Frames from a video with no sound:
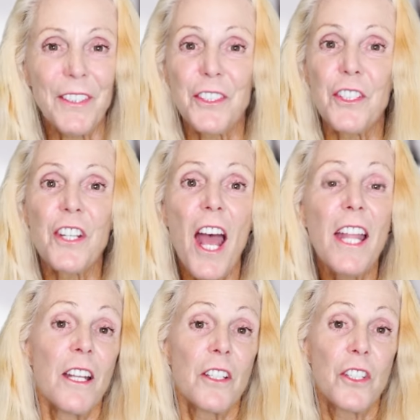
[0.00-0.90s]
So you're
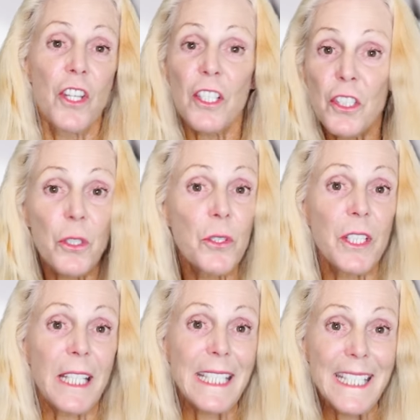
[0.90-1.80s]
not just
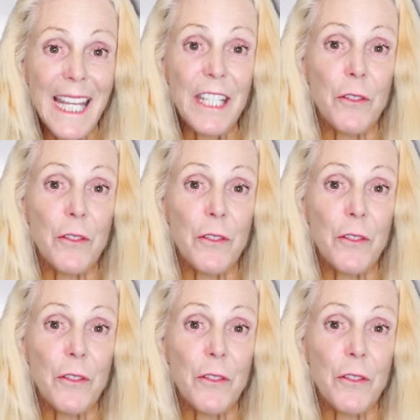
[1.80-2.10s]
choosing a date,